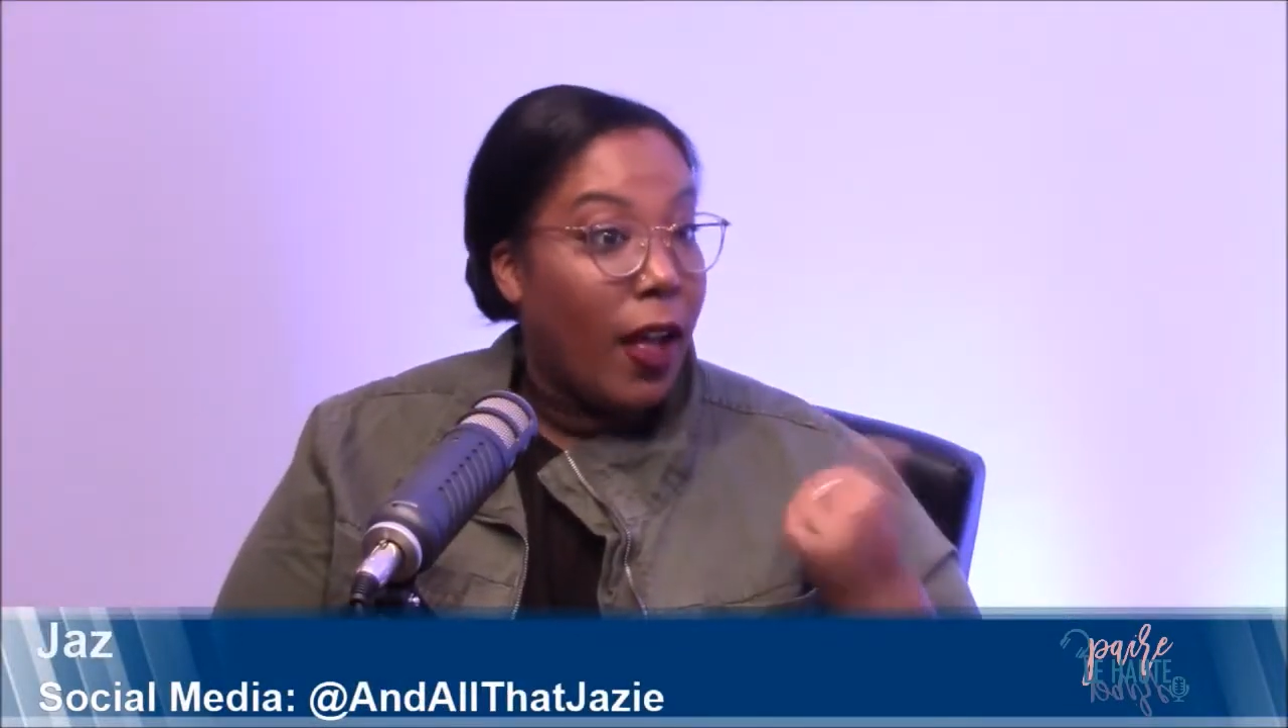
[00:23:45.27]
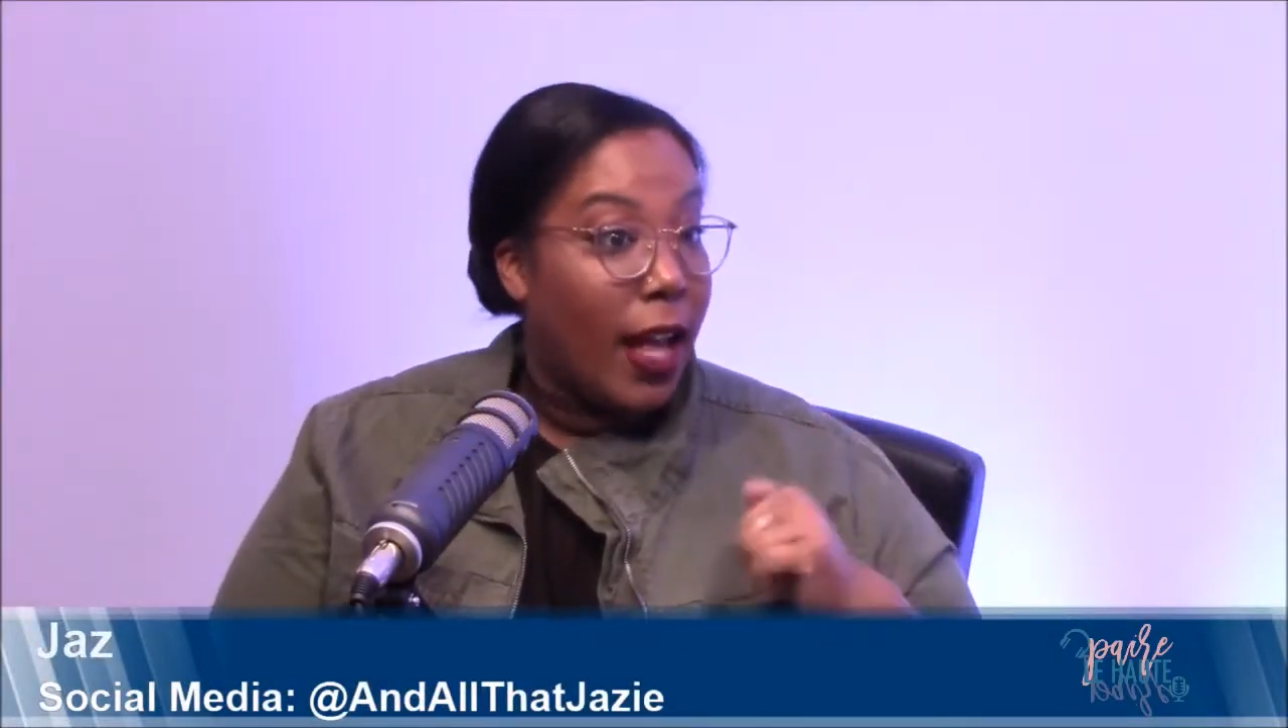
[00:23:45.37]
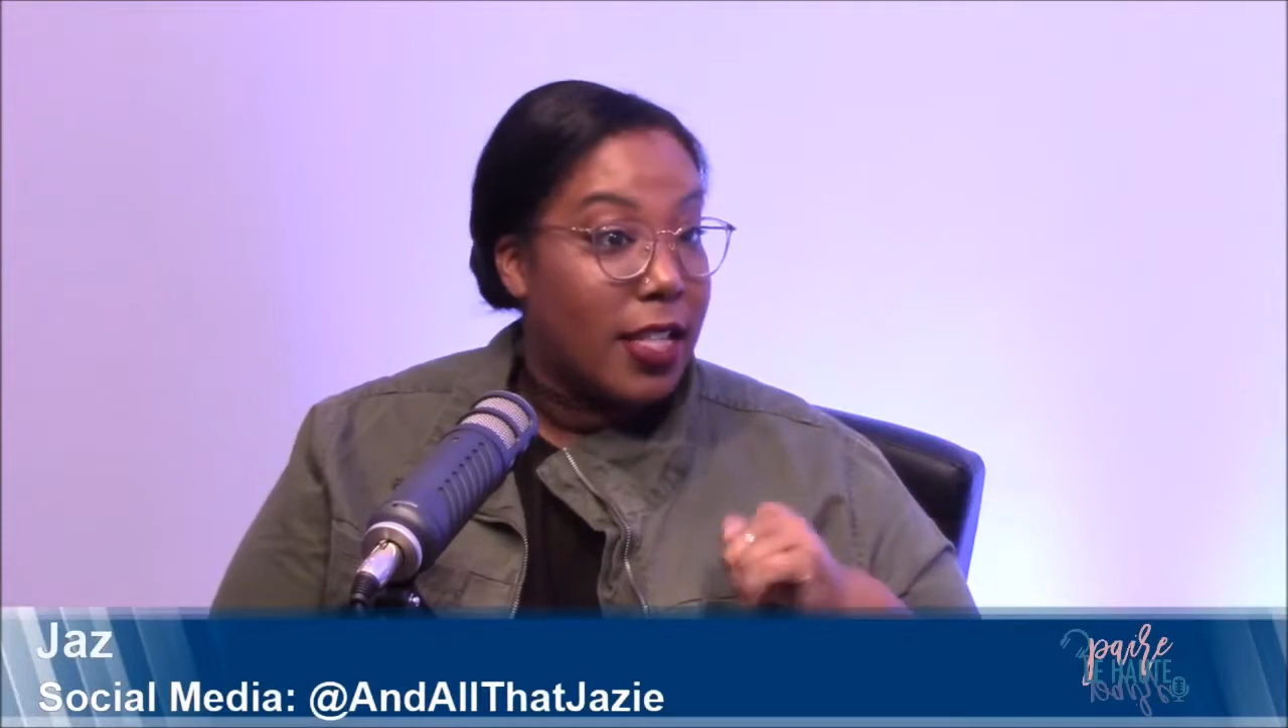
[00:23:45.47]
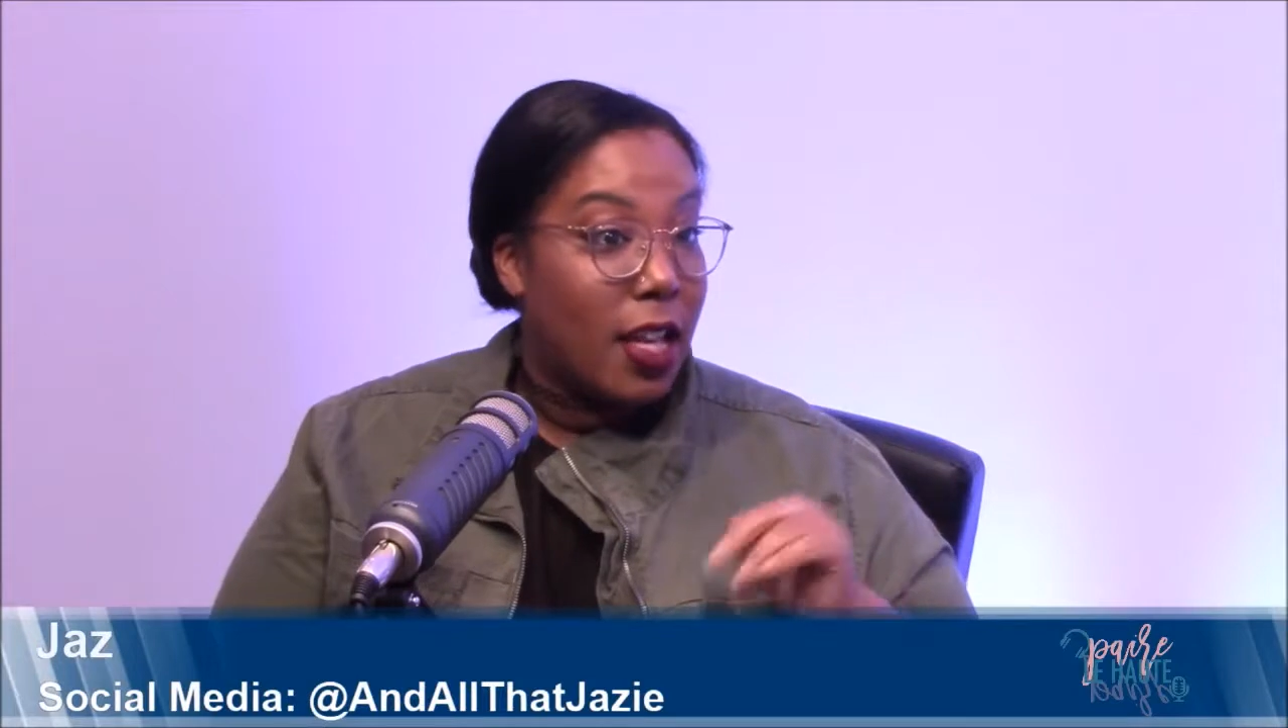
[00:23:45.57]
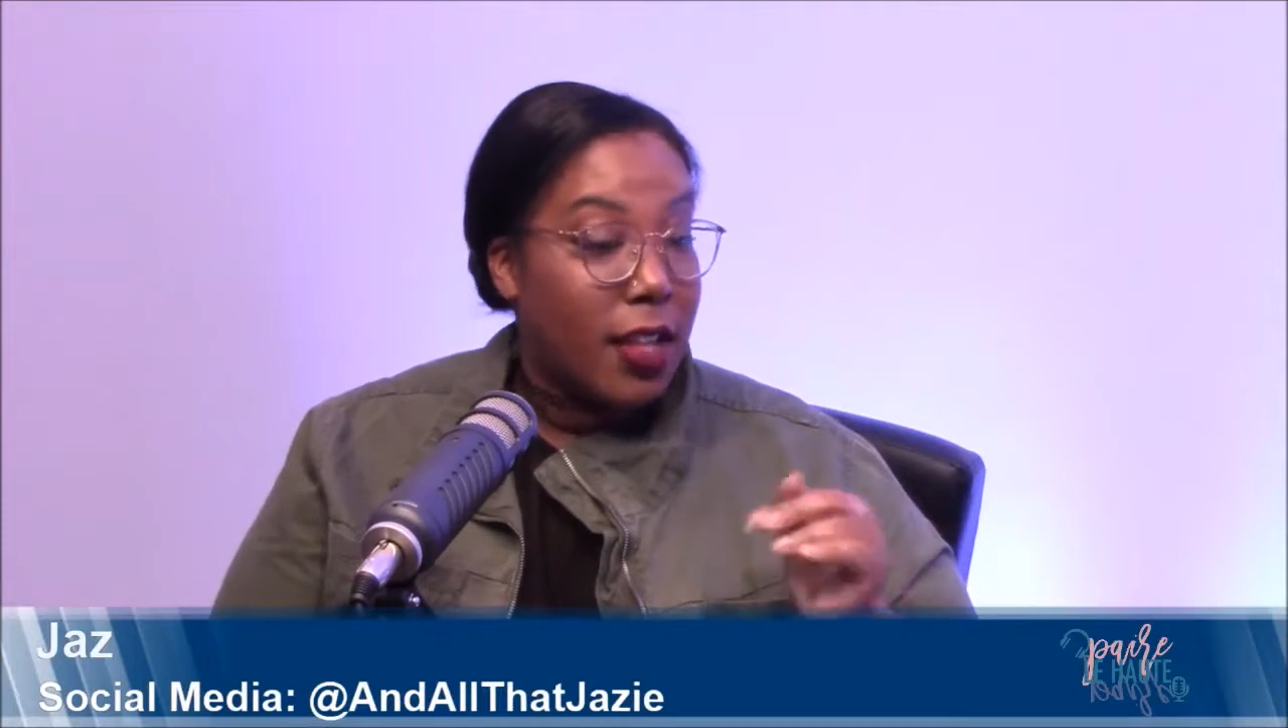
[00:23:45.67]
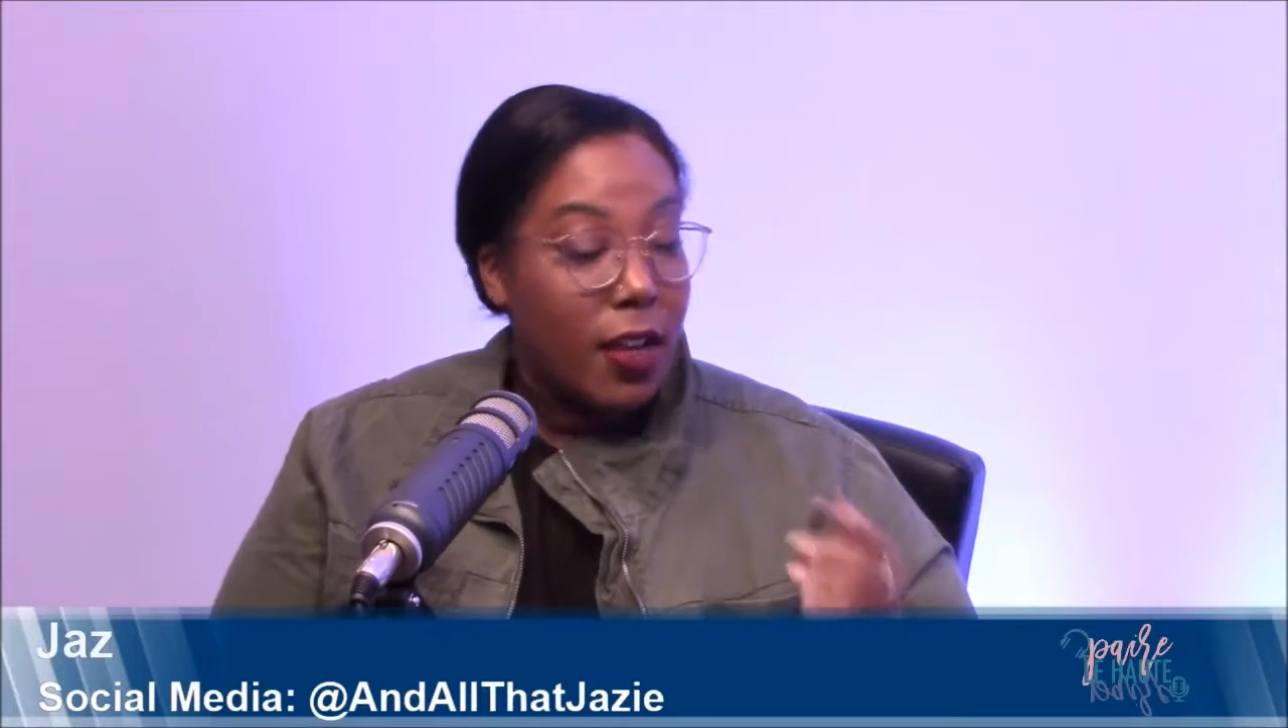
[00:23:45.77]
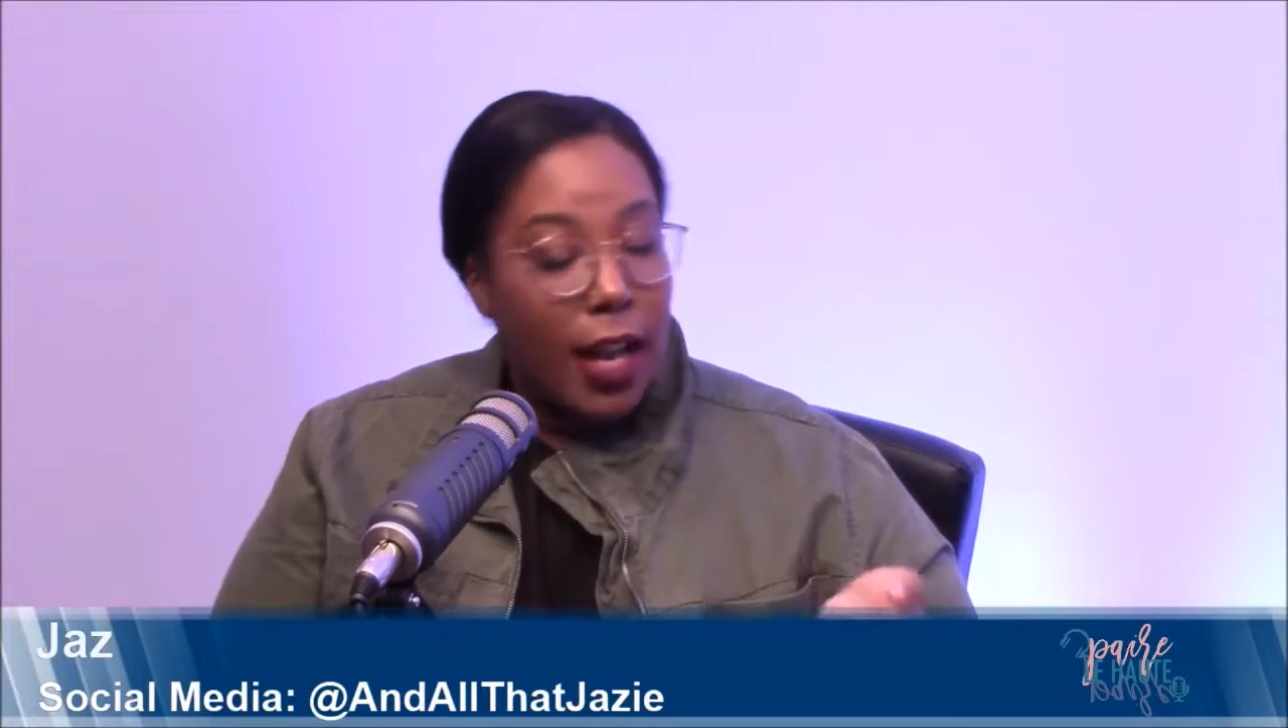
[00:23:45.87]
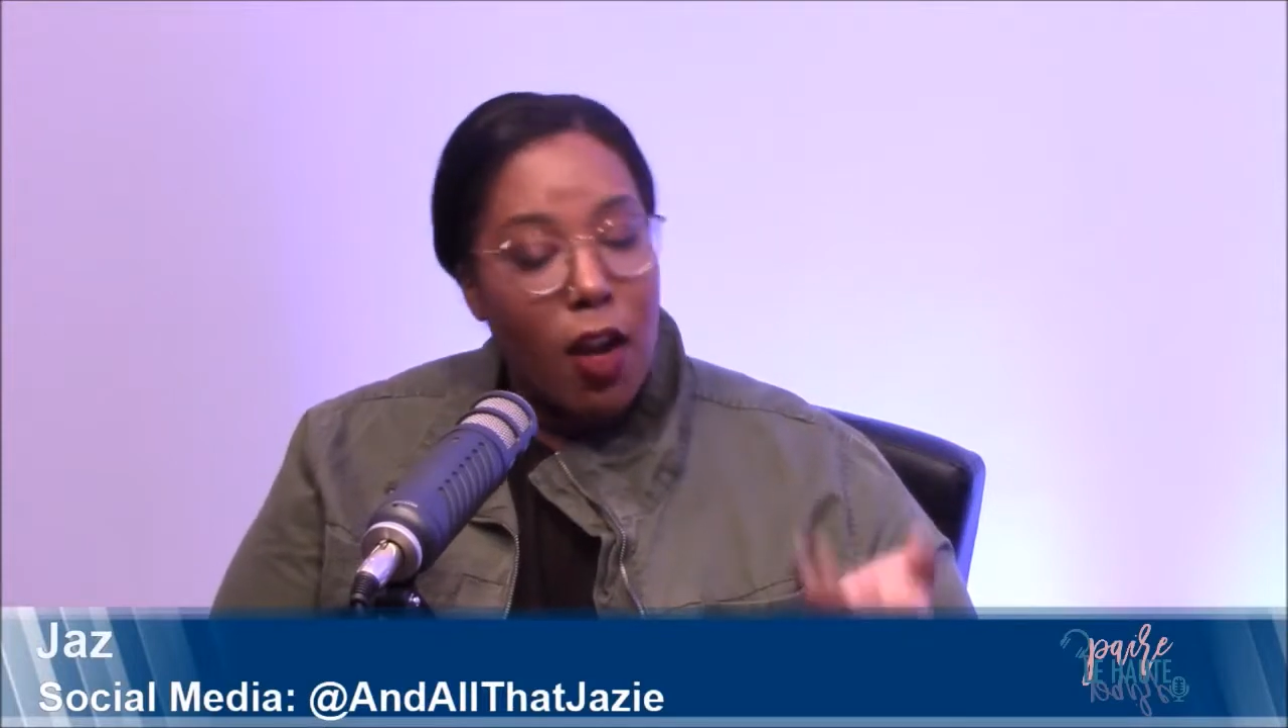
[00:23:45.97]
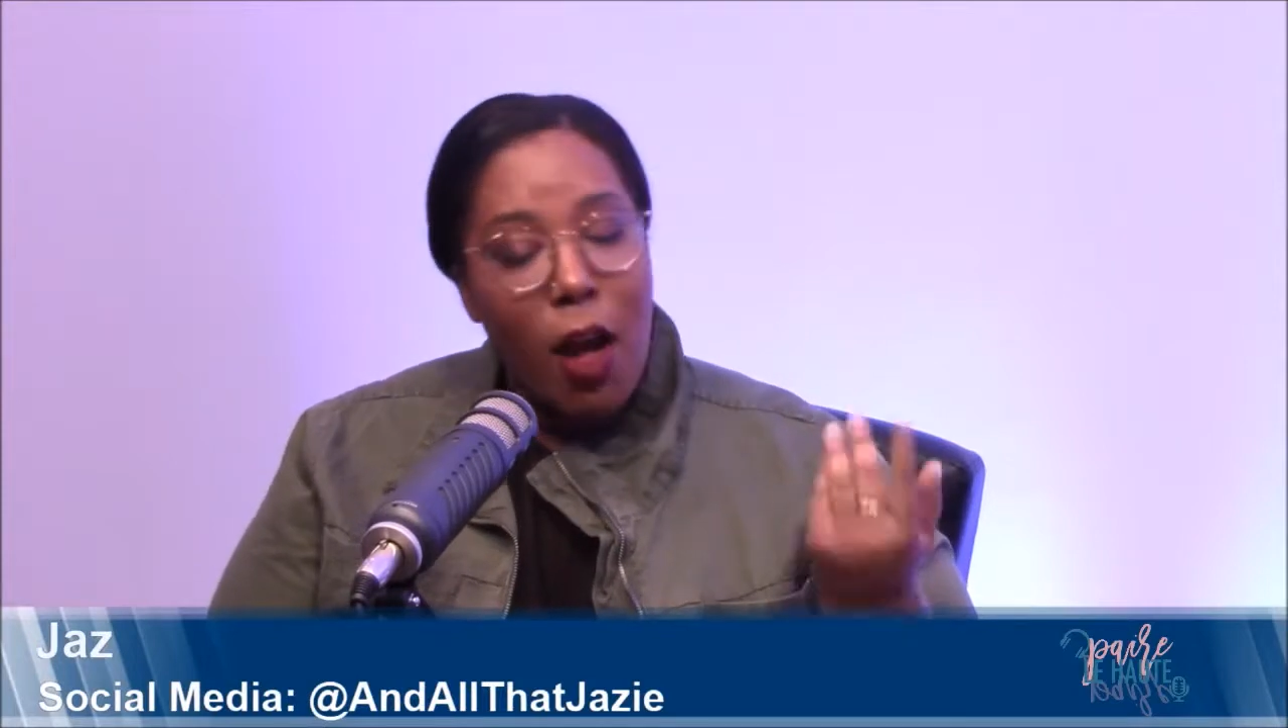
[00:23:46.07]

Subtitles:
And so then you're like,